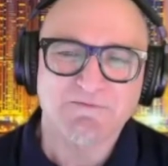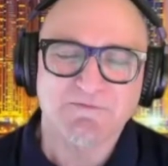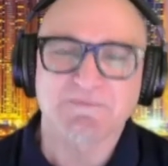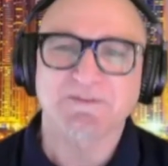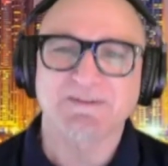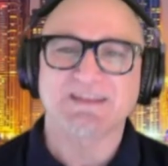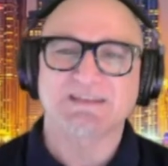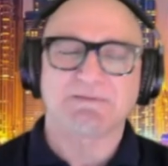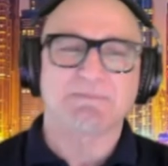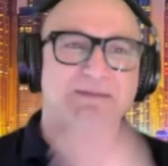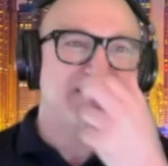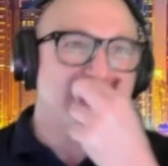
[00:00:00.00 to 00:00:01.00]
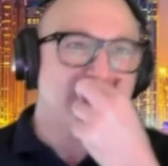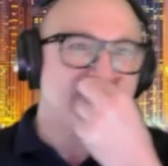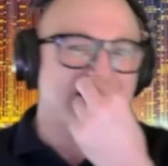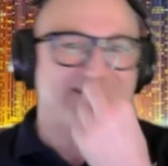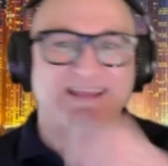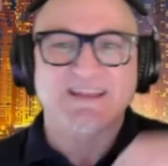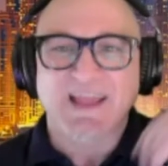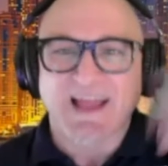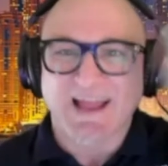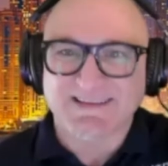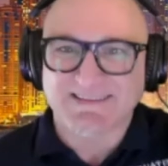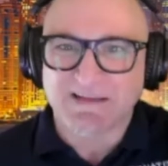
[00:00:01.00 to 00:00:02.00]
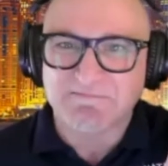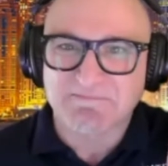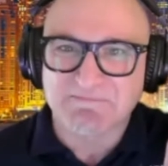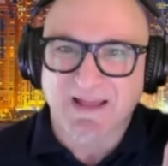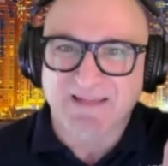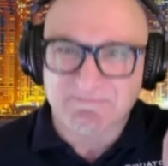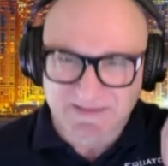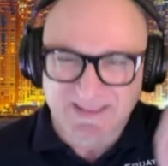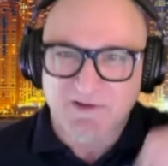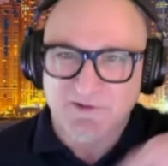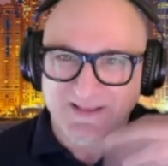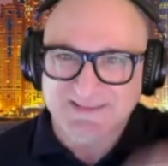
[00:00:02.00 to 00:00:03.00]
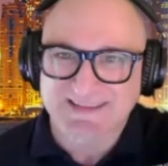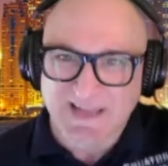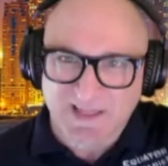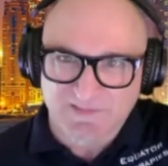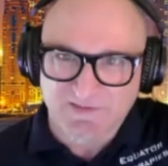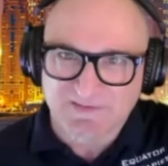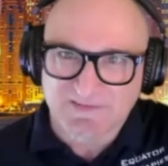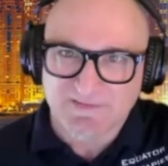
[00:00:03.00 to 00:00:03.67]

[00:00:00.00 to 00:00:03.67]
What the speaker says: from the need to be better than or less than. Is that better or less than others,